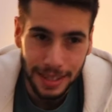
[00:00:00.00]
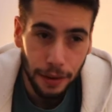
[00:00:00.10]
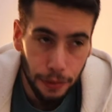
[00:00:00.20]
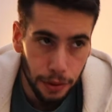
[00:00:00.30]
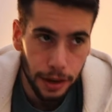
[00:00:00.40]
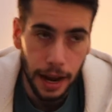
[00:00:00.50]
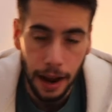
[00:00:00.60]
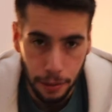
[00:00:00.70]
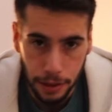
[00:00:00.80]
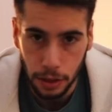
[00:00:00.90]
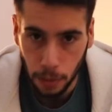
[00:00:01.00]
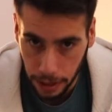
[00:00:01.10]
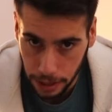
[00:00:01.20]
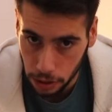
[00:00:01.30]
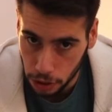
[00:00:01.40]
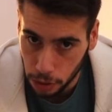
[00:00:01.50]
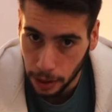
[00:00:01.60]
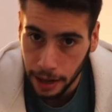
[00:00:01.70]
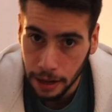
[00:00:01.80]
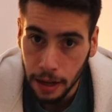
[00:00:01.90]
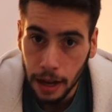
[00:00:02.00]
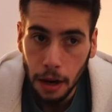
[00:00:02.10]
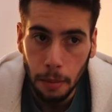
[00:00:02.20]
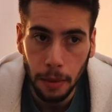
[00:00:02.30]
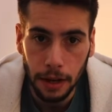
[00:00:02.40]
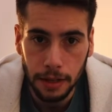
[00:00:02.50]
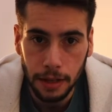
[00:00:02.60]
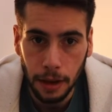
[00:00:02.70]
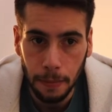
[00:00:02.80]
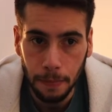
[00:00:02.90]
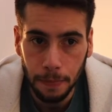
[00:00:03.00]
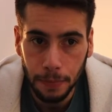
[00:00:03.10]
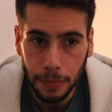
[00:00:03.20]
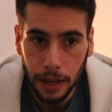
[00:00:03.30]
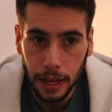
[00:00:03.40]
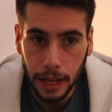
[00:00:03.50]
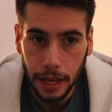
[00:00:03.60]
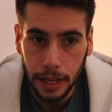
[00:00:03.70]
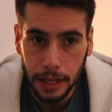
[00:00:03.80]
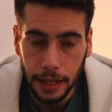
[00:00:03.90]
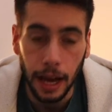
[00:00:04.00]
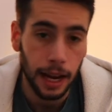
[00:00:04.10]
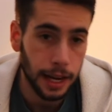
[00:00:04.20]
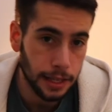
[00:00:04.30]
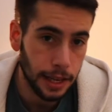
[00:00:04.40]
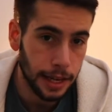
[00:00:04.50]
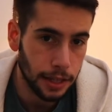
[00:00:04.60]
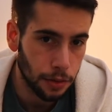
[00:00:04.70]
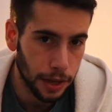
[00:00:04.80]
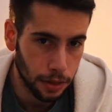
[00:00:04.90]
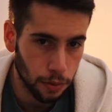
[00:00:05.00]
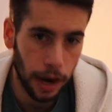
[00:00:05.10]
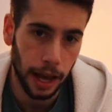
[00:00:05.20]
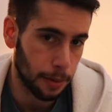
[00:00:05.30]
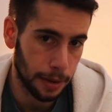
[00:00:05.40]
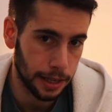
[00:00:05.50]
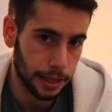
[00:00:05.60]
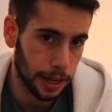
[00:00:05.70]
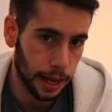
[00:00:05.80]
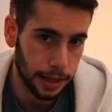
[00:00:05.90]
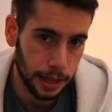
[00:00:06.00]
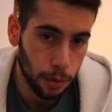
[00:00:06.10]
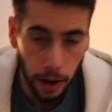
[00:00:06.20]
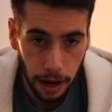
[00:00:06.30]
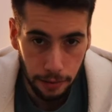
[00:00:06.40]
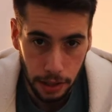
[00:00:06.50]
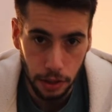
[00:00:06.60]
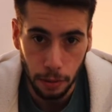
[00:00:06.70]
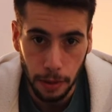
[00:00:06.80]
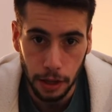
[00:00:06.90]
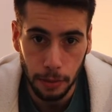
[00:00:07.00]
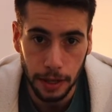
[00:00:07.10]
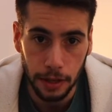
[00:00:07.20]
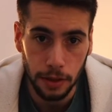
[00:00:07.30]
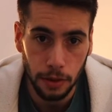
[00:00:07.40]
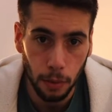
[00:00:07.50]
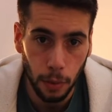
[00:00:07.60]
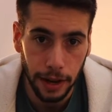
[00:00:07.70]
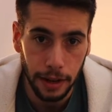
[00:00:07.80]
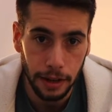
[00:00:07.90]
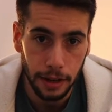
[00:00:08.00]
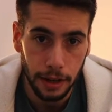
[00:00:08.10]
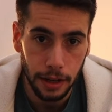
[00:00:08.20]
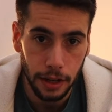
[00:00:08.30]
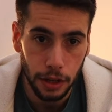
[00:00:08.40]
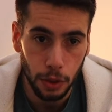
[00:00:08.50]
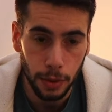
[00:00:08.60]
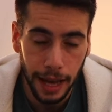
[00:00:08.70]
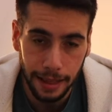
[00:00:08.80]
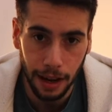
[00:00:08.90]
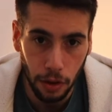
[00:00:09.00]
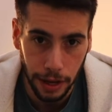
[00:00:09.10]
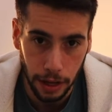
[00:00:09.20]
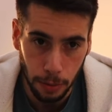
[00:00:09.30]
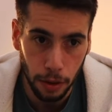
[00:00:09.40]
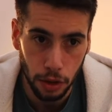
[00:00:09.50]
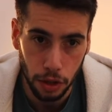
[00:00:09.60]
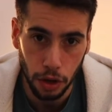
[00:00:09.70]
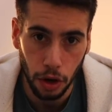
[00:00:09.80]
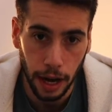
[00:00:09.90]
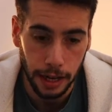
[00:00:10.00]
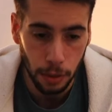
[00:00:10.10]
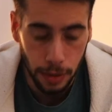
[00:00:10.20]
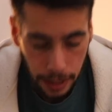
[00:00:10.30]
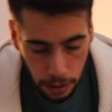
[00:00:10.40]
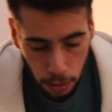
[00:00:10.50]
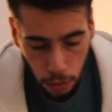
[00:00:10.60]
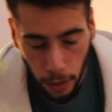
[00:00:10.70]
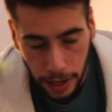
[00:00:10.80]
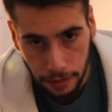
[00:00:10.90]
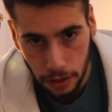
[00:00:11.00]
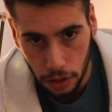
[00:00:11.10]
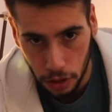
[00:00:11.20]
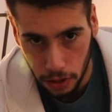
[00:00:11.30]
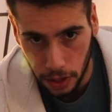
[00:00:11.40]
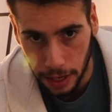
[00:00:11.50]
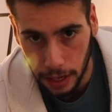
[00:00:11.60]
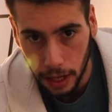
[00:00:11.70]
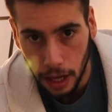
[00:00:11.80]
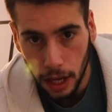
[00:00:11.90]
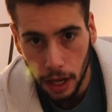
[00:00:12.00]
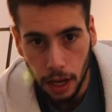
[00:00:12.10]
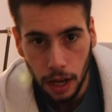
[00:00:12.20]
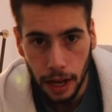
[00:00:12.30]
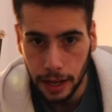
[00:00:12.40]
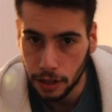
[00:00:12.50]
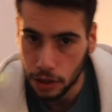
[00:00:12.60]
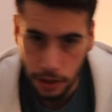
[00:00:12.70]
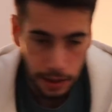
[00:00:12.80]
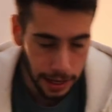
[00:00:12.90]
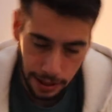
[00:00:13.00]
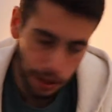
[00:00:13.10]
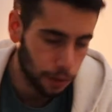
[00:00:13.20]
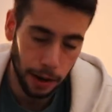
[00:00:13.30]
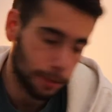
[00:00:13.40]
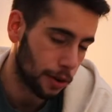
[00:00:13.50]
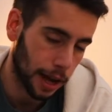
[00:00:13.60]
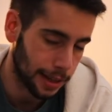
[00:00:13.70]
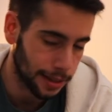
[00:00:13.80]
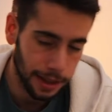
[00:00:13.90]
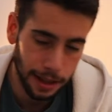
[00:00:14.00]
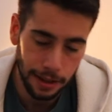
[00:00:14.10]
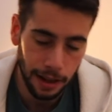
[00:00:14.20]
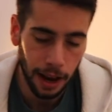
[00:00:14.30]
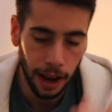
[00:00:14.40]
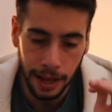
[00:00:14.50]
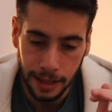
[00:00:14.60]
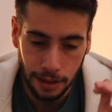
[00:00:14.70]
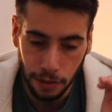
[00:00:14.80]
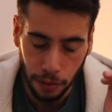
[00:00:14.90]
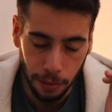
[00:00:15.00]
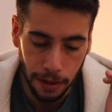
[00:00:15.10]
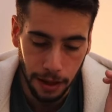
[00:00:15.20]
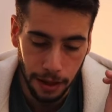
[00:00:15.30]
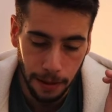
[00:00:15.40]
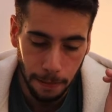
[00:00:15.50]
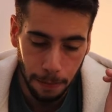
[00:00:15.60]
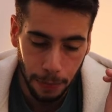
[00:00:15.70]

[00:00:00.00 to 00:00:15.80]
different areas where I can shoot at, but yeah, like I said, it's reliability, and that's why I love it so much, because when you get that long exposure shot and you get those waves that just like, it's incredible. And the lights from the